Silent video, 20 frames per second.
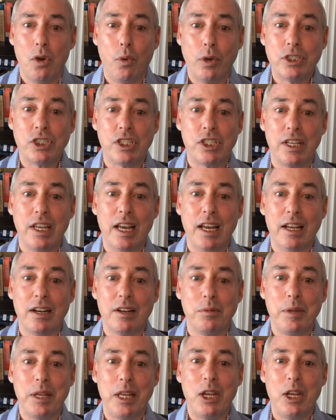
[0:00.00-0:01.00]
Once
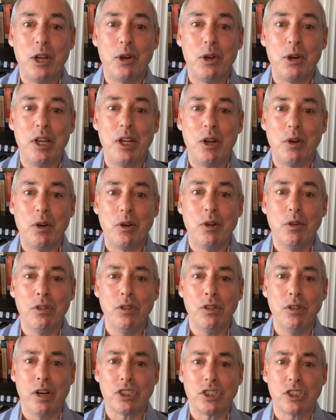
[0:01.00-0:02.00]
again, we'll be eager to hear your
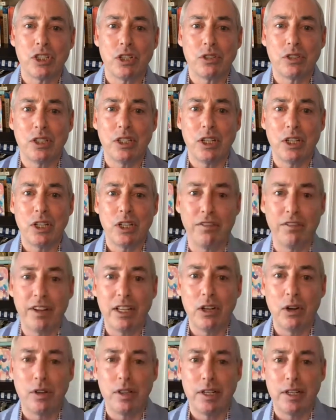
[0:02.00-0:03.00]
thoughts. So Claire, if we
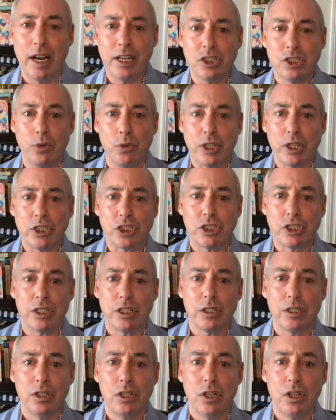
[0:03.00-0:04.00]
can go to the next
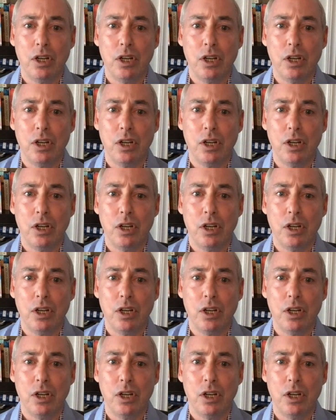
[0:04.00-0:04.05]
question.